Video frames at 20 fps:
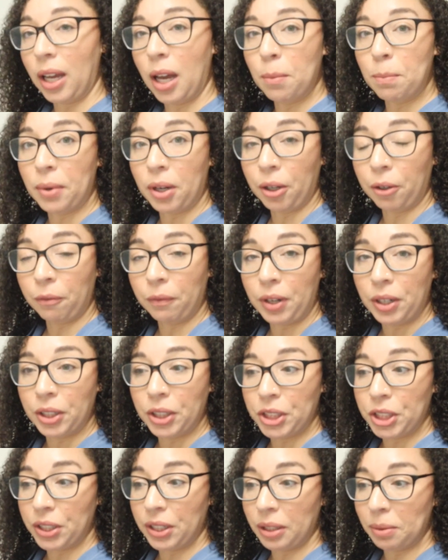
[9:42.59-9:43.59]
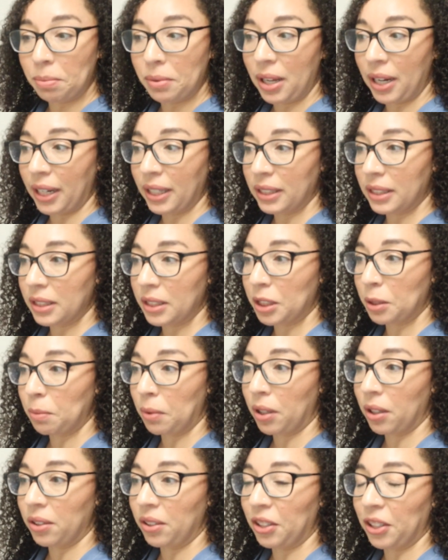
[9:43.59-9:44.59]
up our furniture and appliances
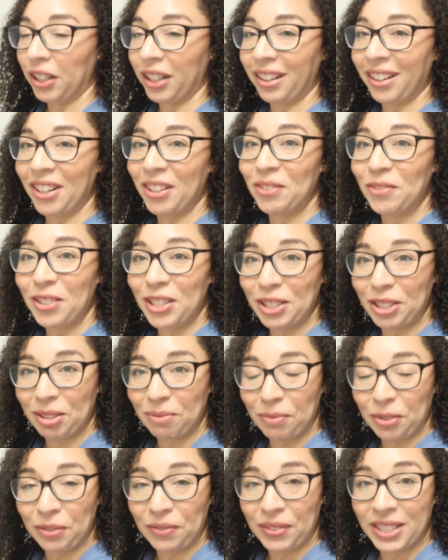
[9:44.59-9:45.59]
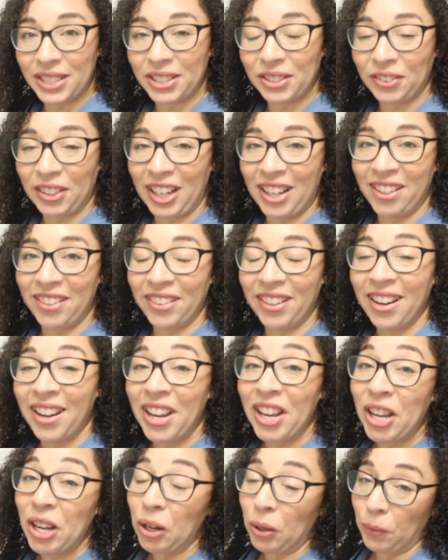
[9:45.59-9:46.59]
tomorrow aren't going to want to move this around
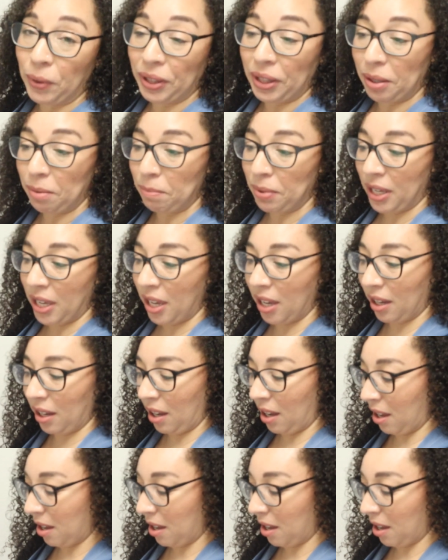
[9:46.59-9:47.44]
with it being